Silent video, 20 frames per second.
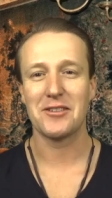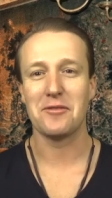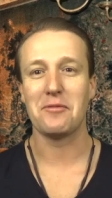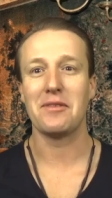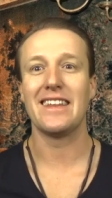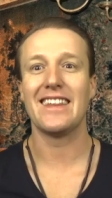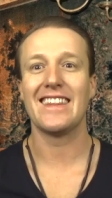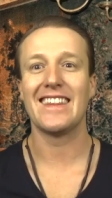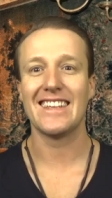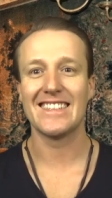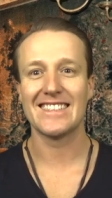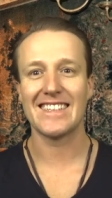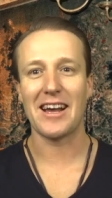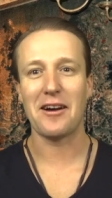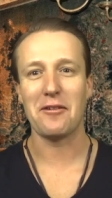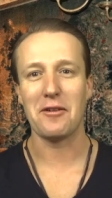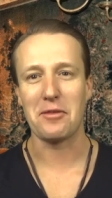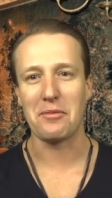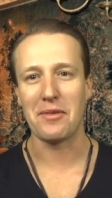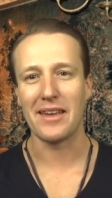too many things
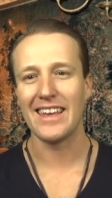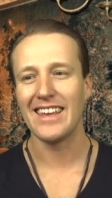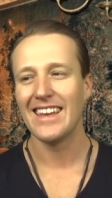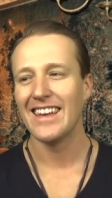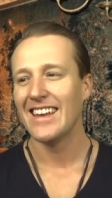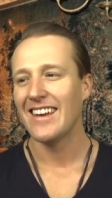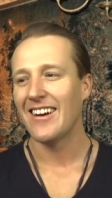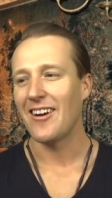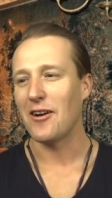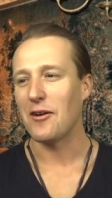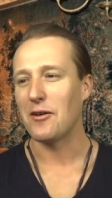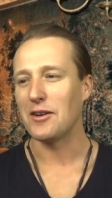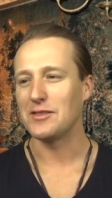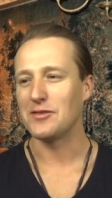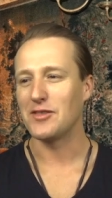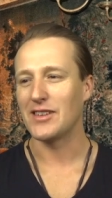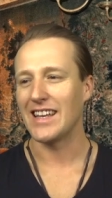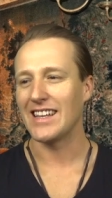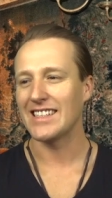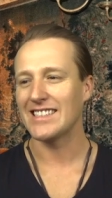out with me, I always
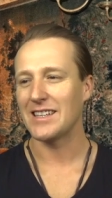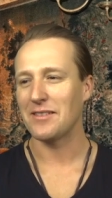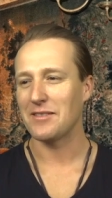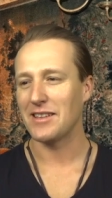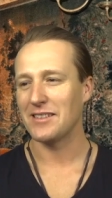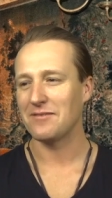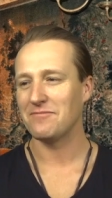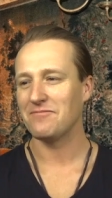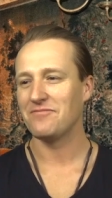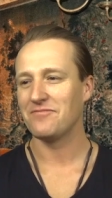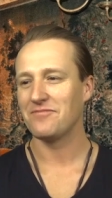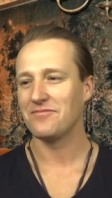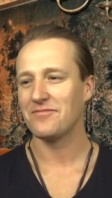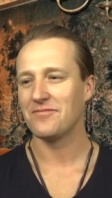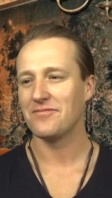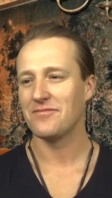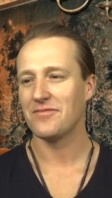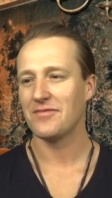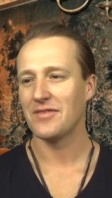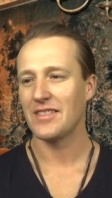forget something.
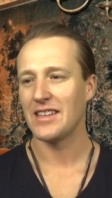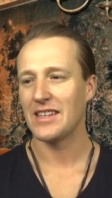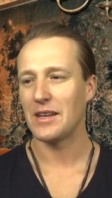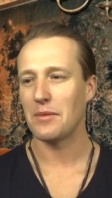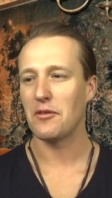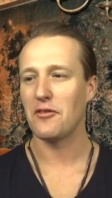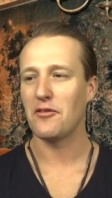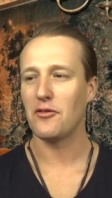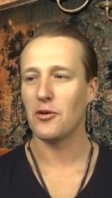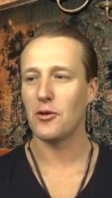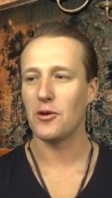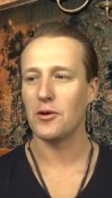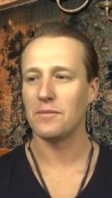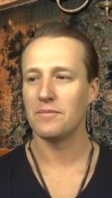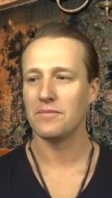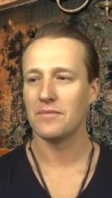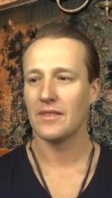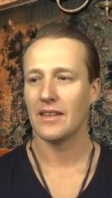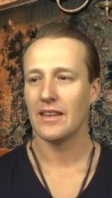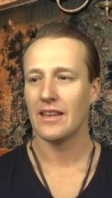Number
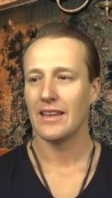four,